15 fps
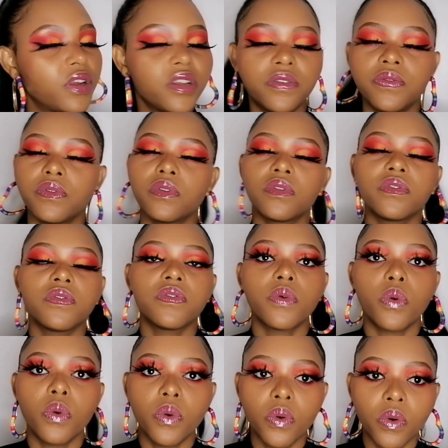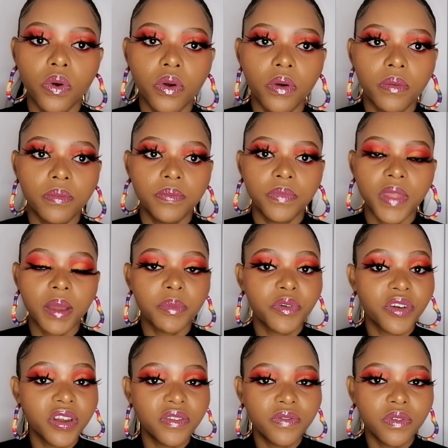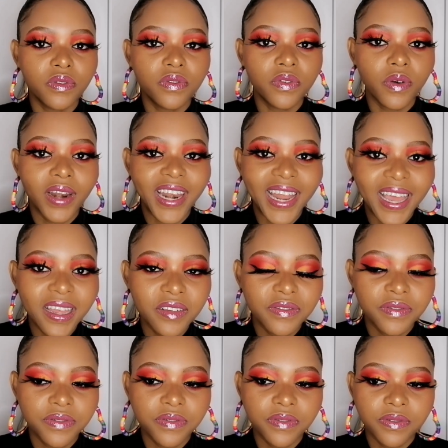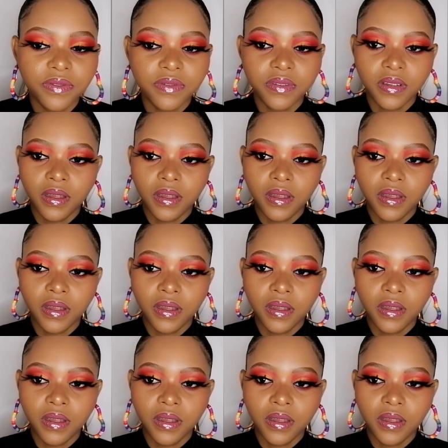grateful for? I'm grateful for life.